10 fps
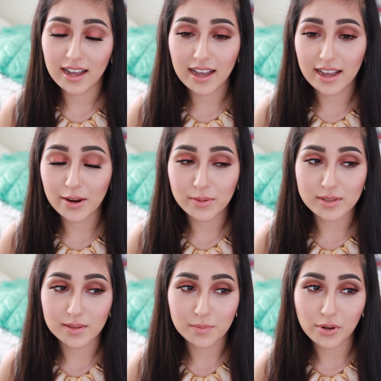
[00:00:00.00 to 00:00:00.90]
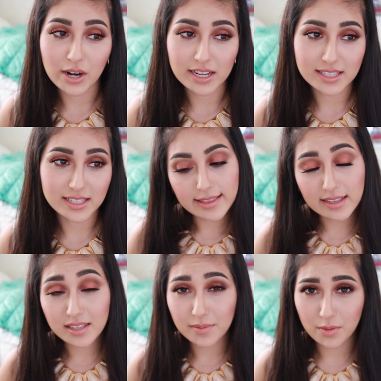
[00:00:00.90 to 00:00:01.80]
I was impressed.
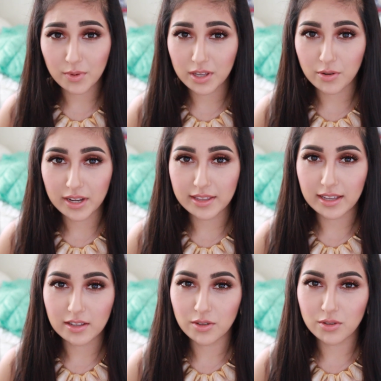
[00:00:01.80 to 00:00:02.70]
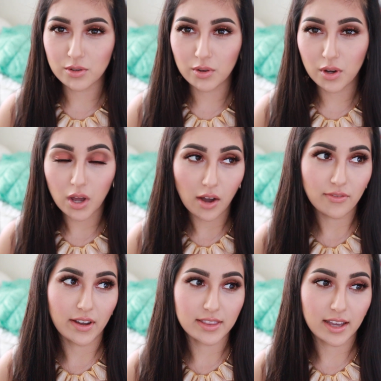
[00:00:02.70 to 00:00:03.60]
That's something really great that you do not
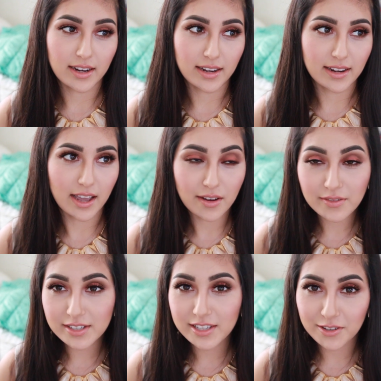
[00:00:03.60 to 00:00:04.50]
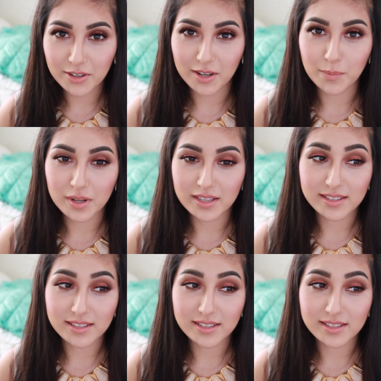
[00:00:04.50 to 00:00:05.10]
find that in every single company.